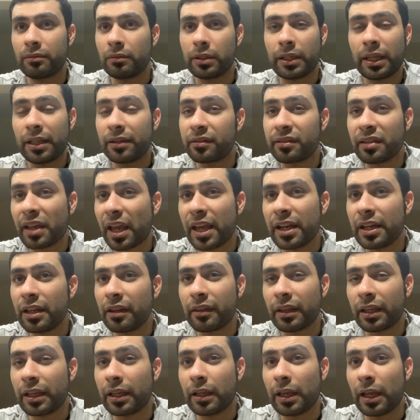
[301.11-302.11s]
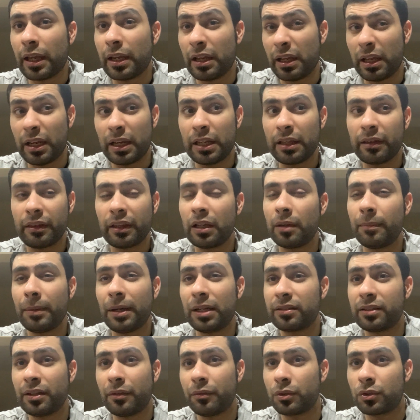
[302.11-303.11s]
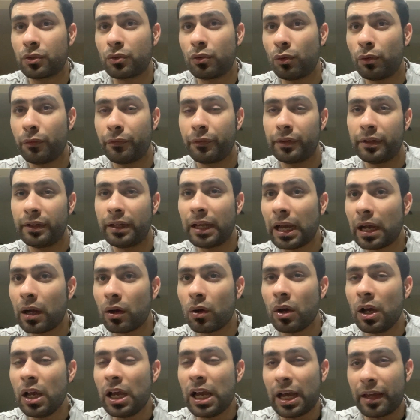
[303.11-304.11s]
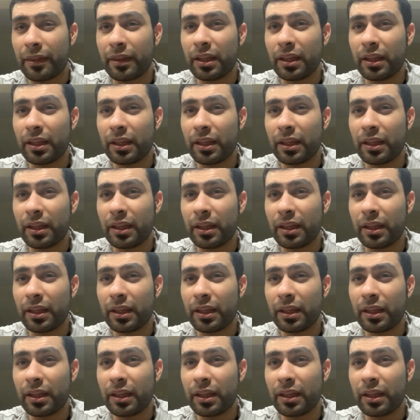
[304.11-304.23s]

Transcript: can say anything about Terence Crawford now. I